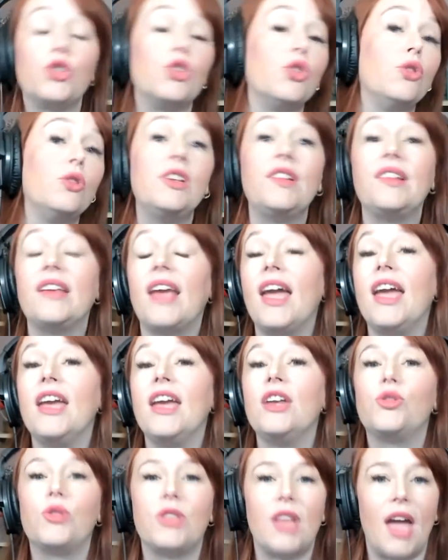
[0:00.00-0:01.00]
to just
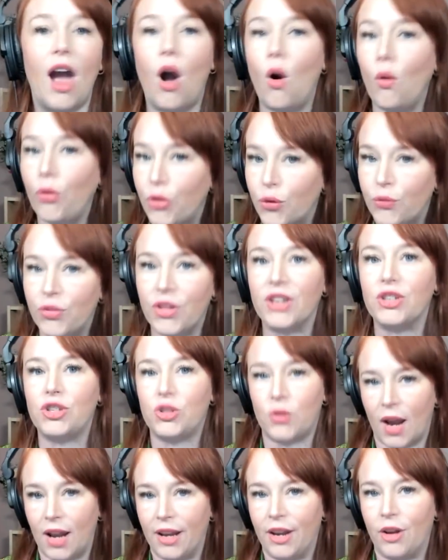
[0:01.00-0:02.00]
gauge the health of the
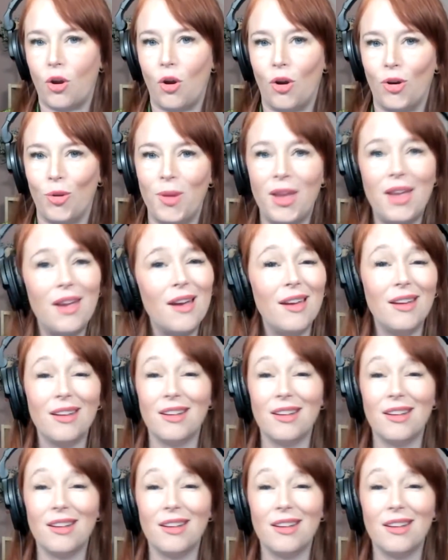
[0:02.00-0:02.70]
Australian economy,